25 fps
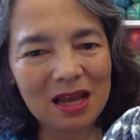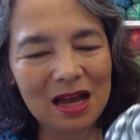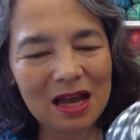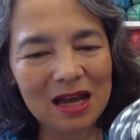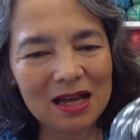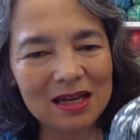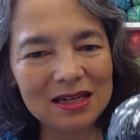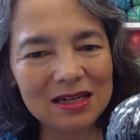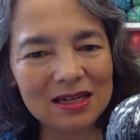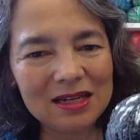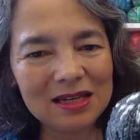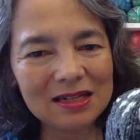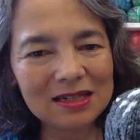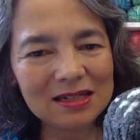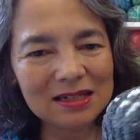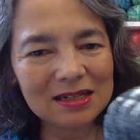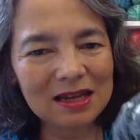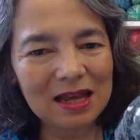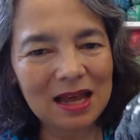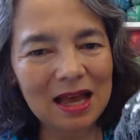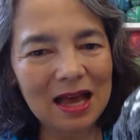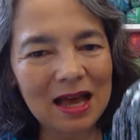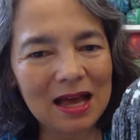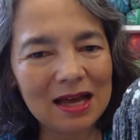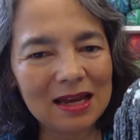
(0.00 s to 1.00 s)
I knit
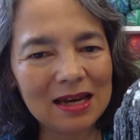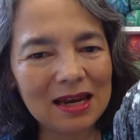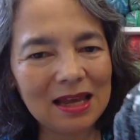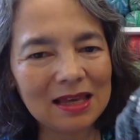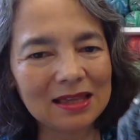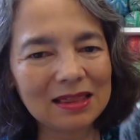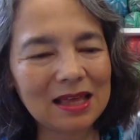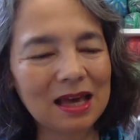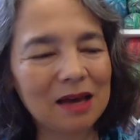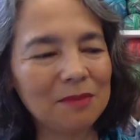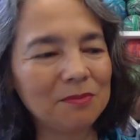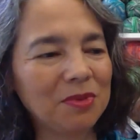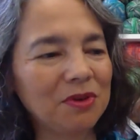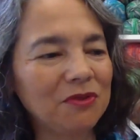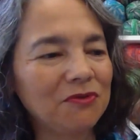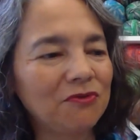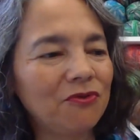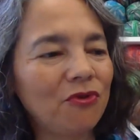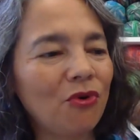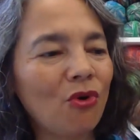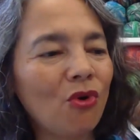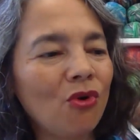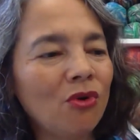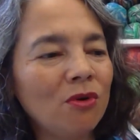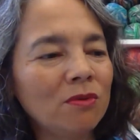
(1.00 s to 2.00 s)
a hat like that
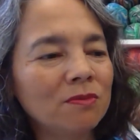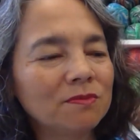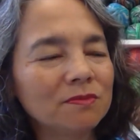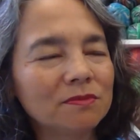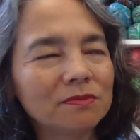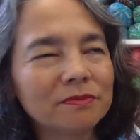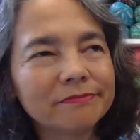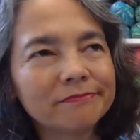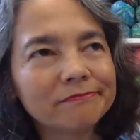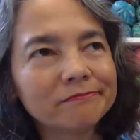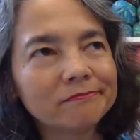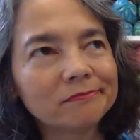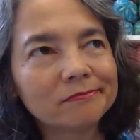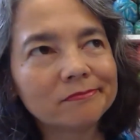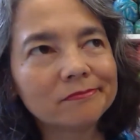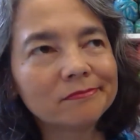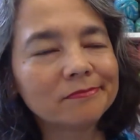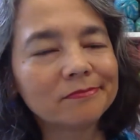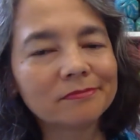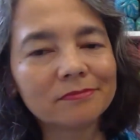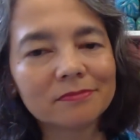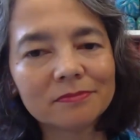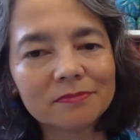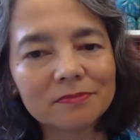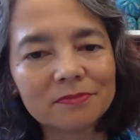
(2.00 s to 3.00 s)
before,
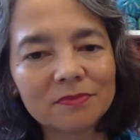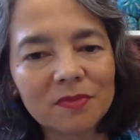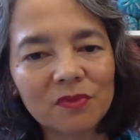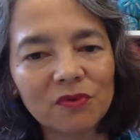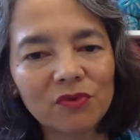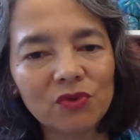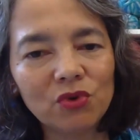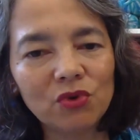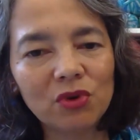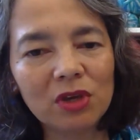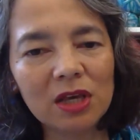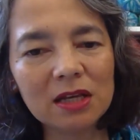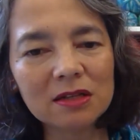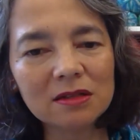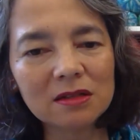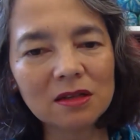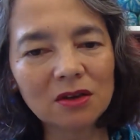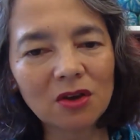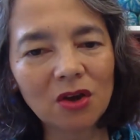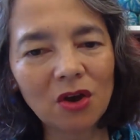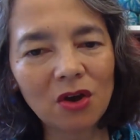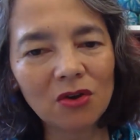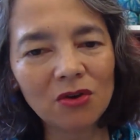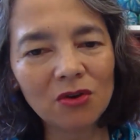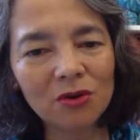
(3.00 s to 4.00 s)
a few years
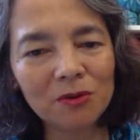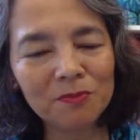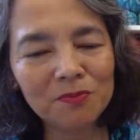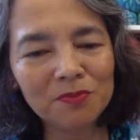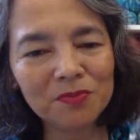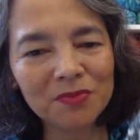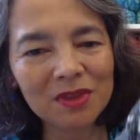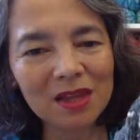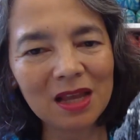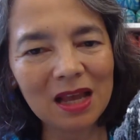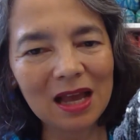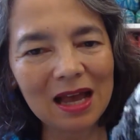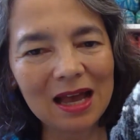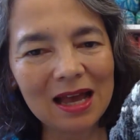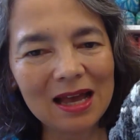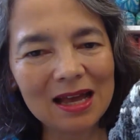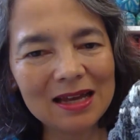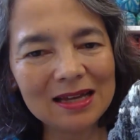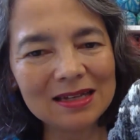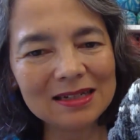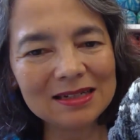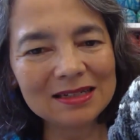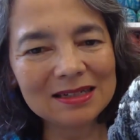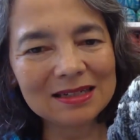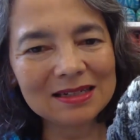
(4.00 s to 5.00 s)
ago,
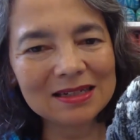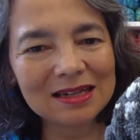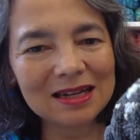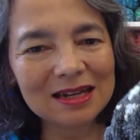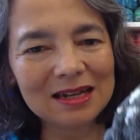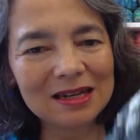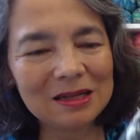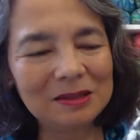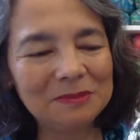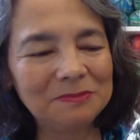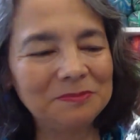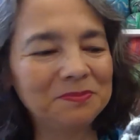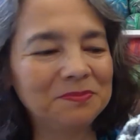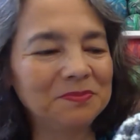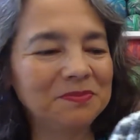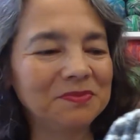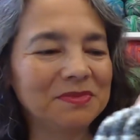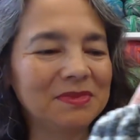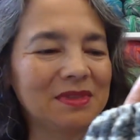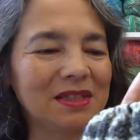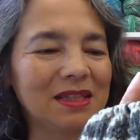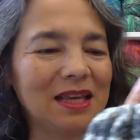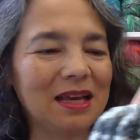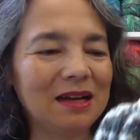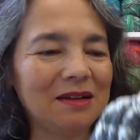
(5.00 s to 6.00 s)
and
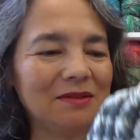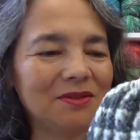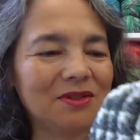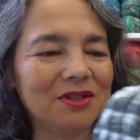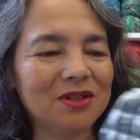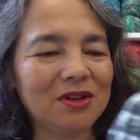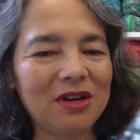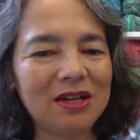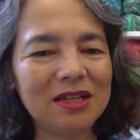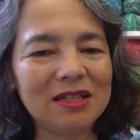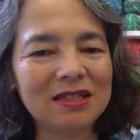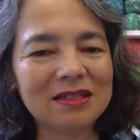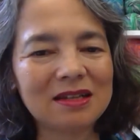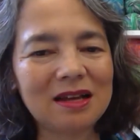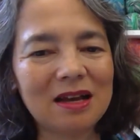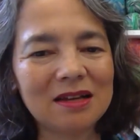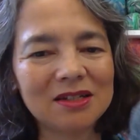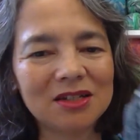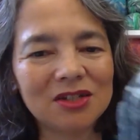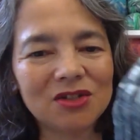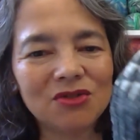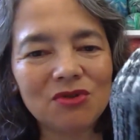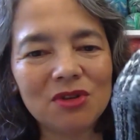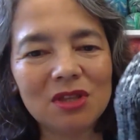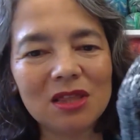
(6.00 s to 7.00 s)
yeah, so I
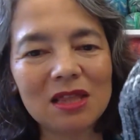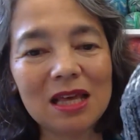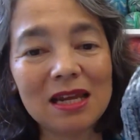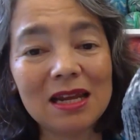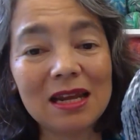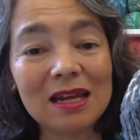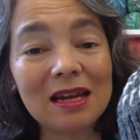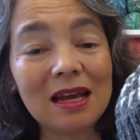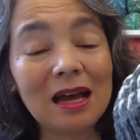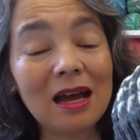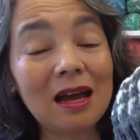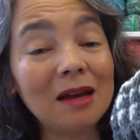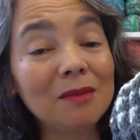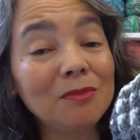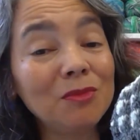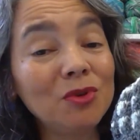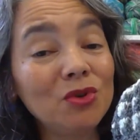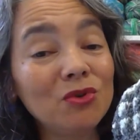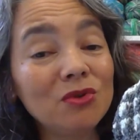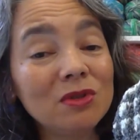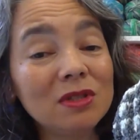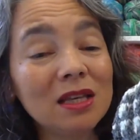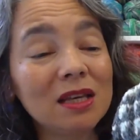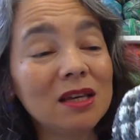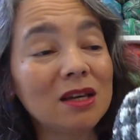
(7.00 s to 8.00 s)
started doing that, and I'm
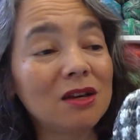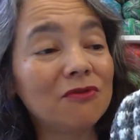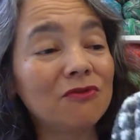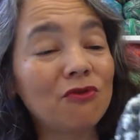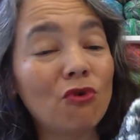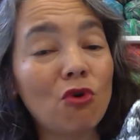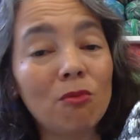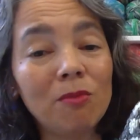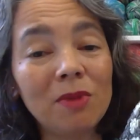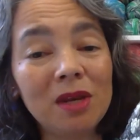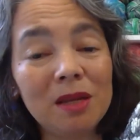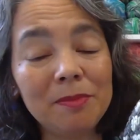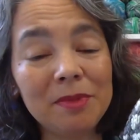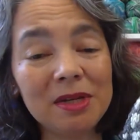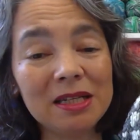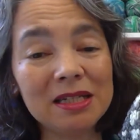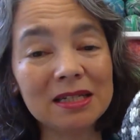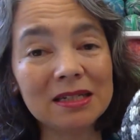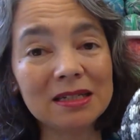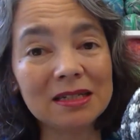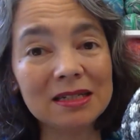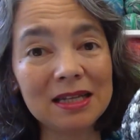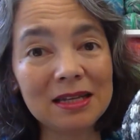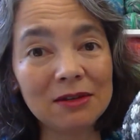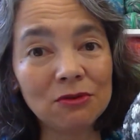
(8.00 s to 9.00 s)
using a
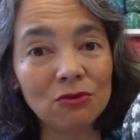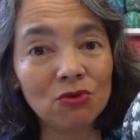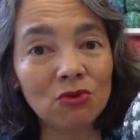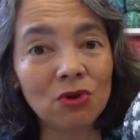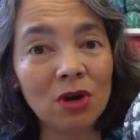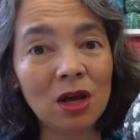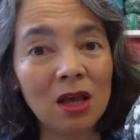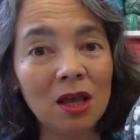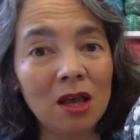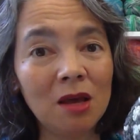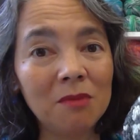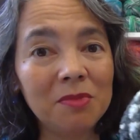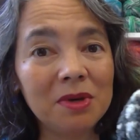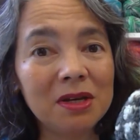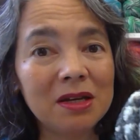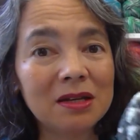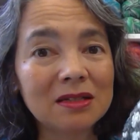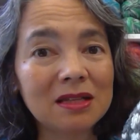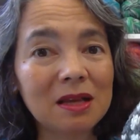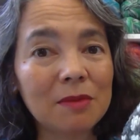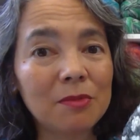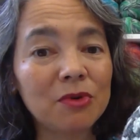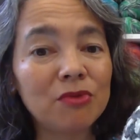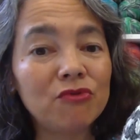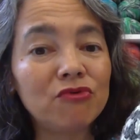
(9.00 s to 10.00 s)
4mm needle
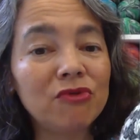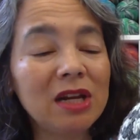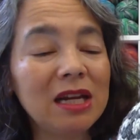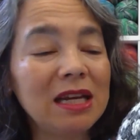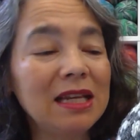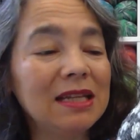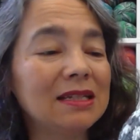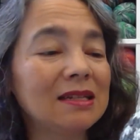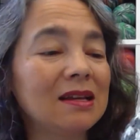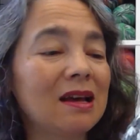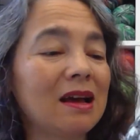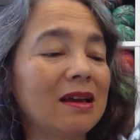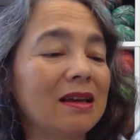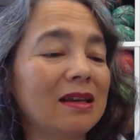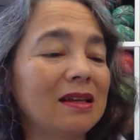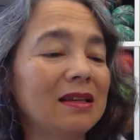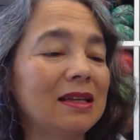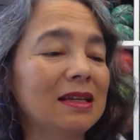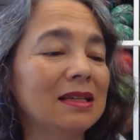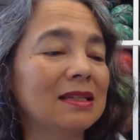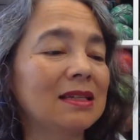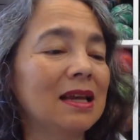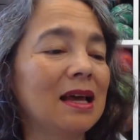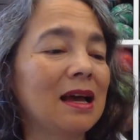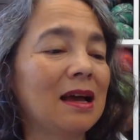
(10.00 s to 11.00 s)
because I'm a really tight
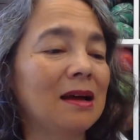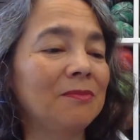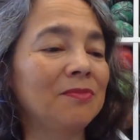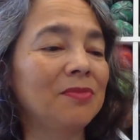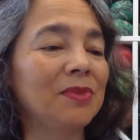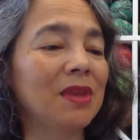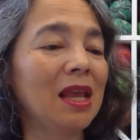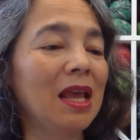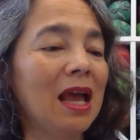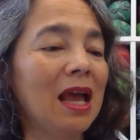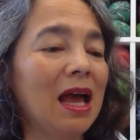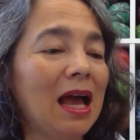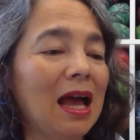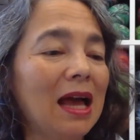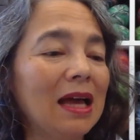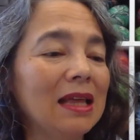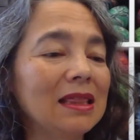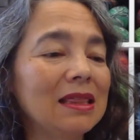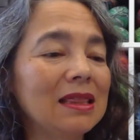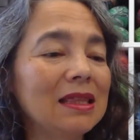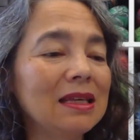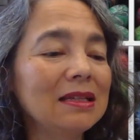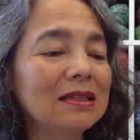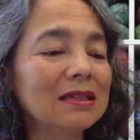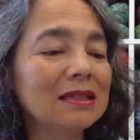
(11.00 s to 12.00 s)
knitter,
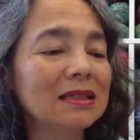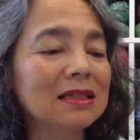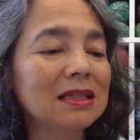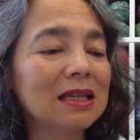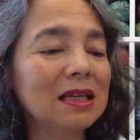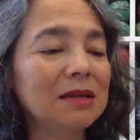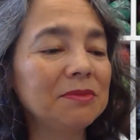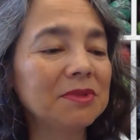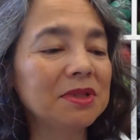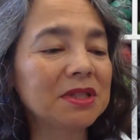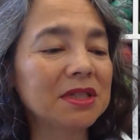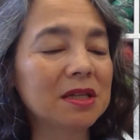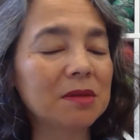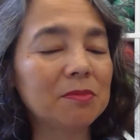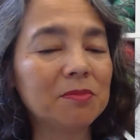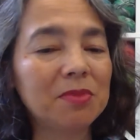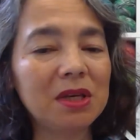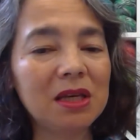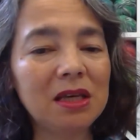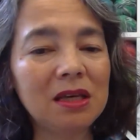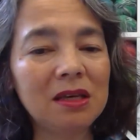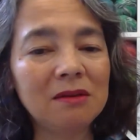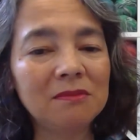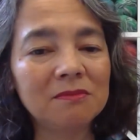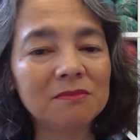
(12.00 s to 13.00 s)
and this seems to
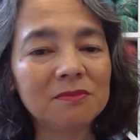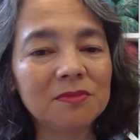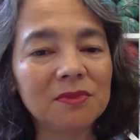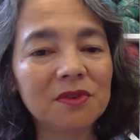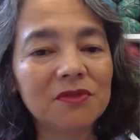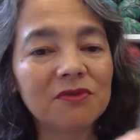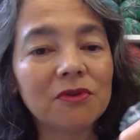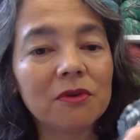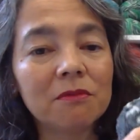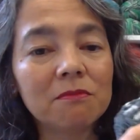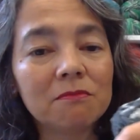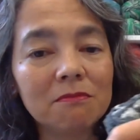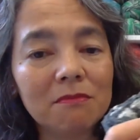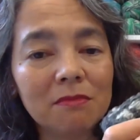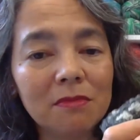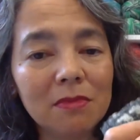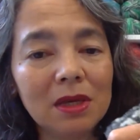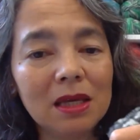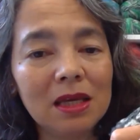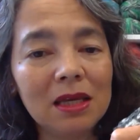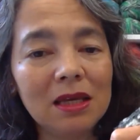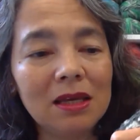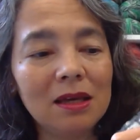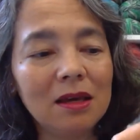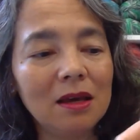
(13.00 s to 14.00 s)
be, for
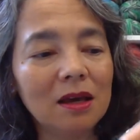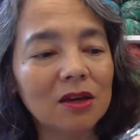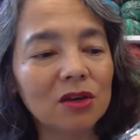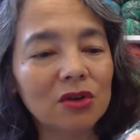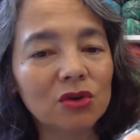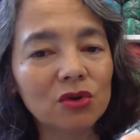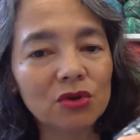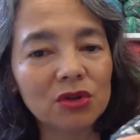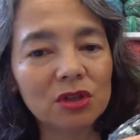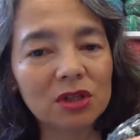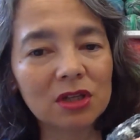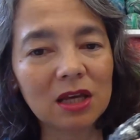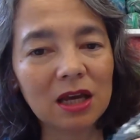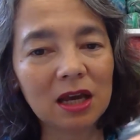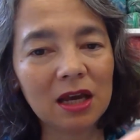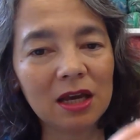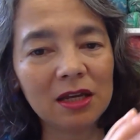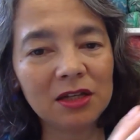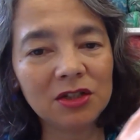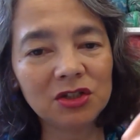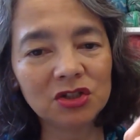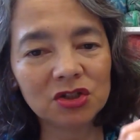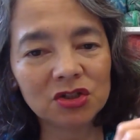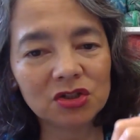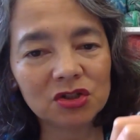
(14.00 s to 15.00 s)
me, a good
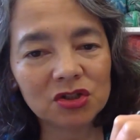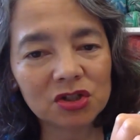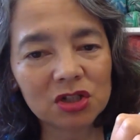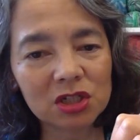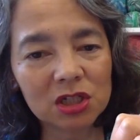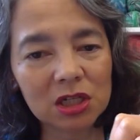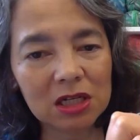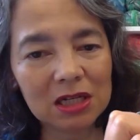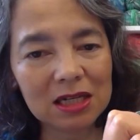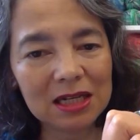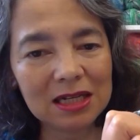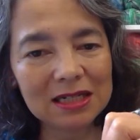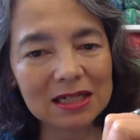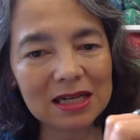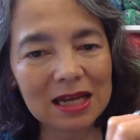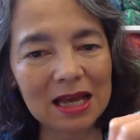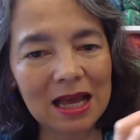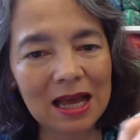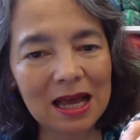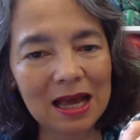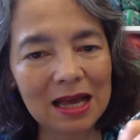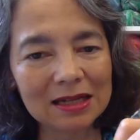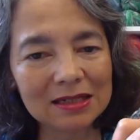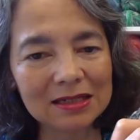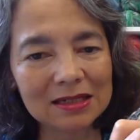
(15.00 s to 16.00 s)
gauge to knit a
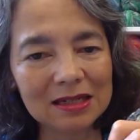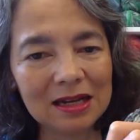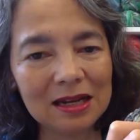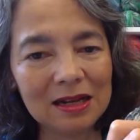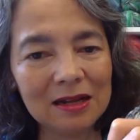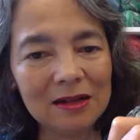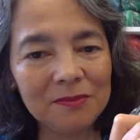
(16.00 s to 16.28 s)
hat.